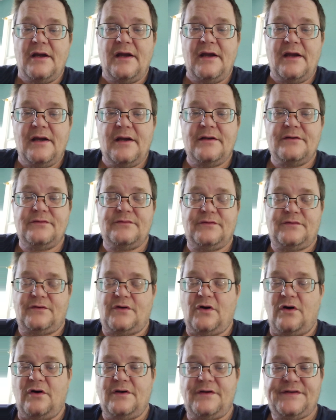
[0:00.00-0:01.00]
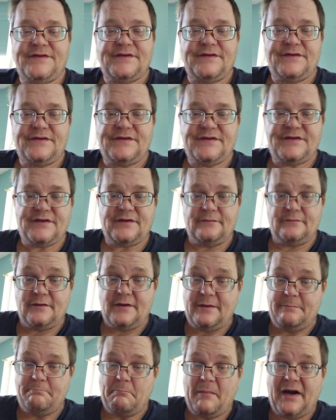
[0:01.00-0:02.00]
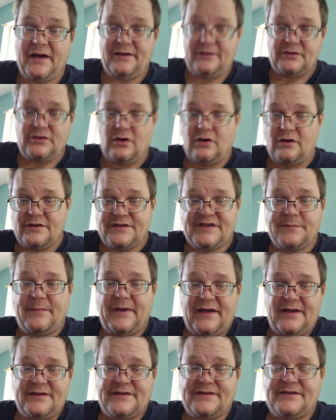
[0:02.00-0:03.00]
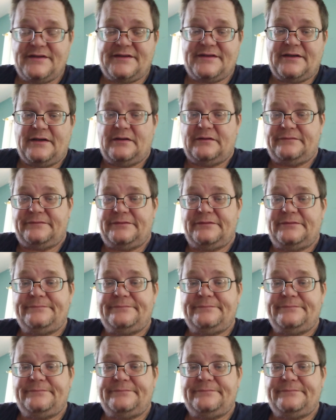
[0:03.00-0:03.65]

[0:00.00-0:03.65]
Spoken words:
and it might cause space itself.